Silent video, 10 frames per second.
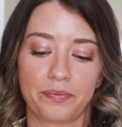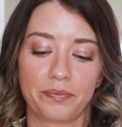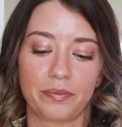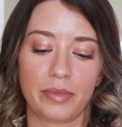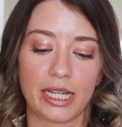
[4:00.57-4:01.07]

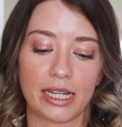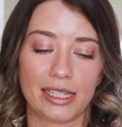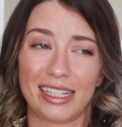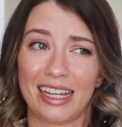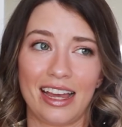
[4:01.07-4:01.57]

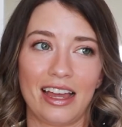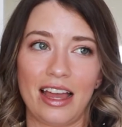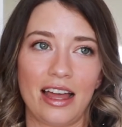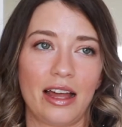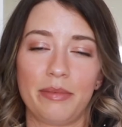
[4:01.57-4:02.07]
Because,
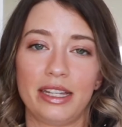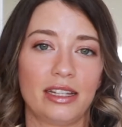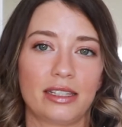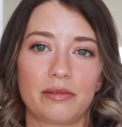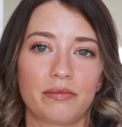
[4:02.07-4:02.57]
I mean,
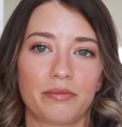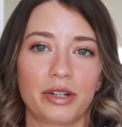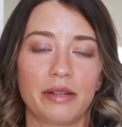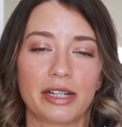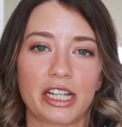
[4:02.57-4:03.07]

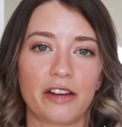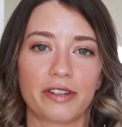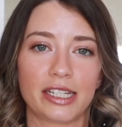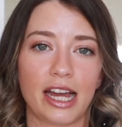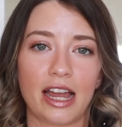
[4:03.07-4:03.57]
pretty much
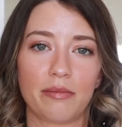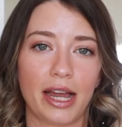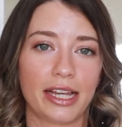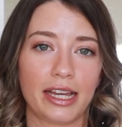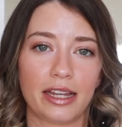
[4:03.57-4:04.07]
every time
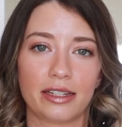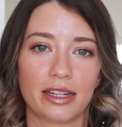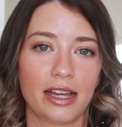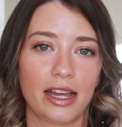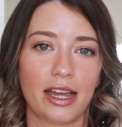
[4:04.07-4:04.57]
I get
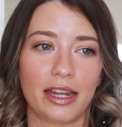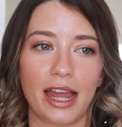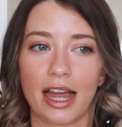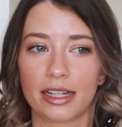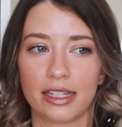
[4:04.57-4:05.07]
an
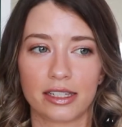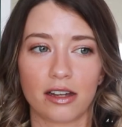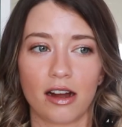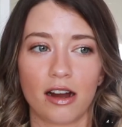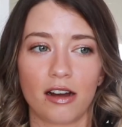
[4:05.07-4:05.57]
acne
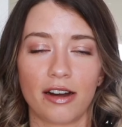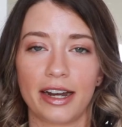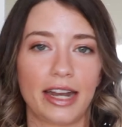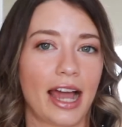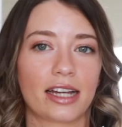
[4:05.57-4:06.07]
scar or
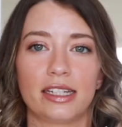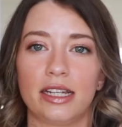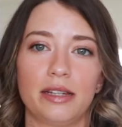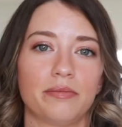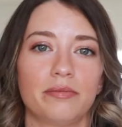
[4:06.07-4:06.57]
an
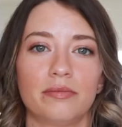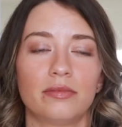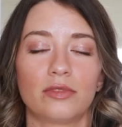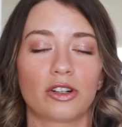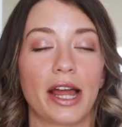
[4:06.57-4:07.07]
acne
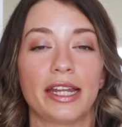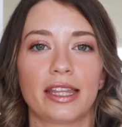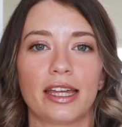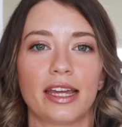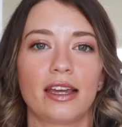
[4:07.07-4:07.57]
or
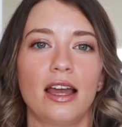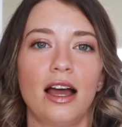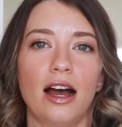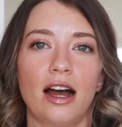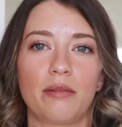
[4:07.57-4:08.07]
anything,
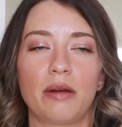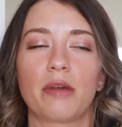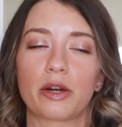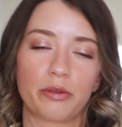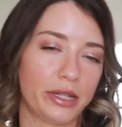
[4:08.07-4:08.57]
a
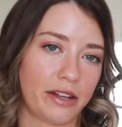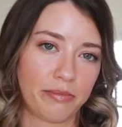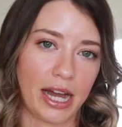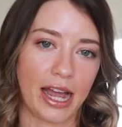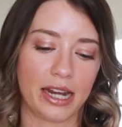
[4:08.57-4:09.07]
mark would be left
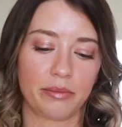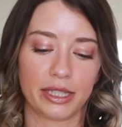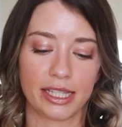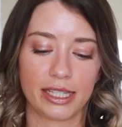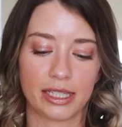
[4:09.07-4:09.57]
behind.
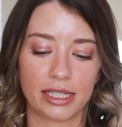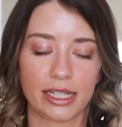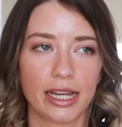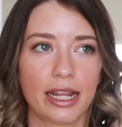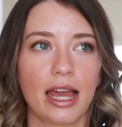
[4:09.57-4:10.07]
But this
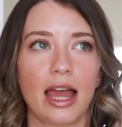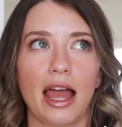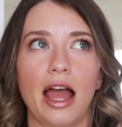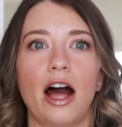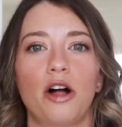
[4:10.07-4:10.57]
did
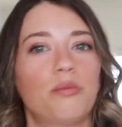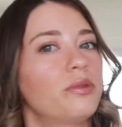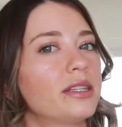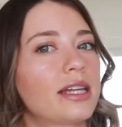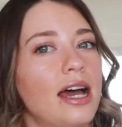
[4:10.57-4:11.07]
help
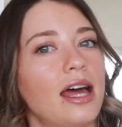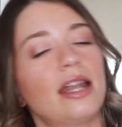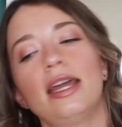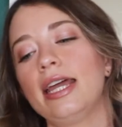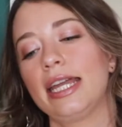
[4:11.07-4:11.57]
with
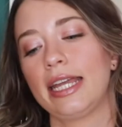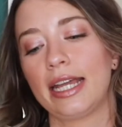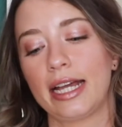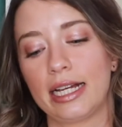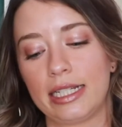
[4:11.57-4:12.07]
that,
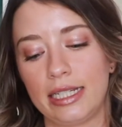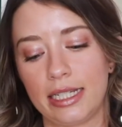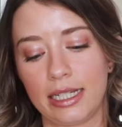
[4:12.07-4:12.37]
and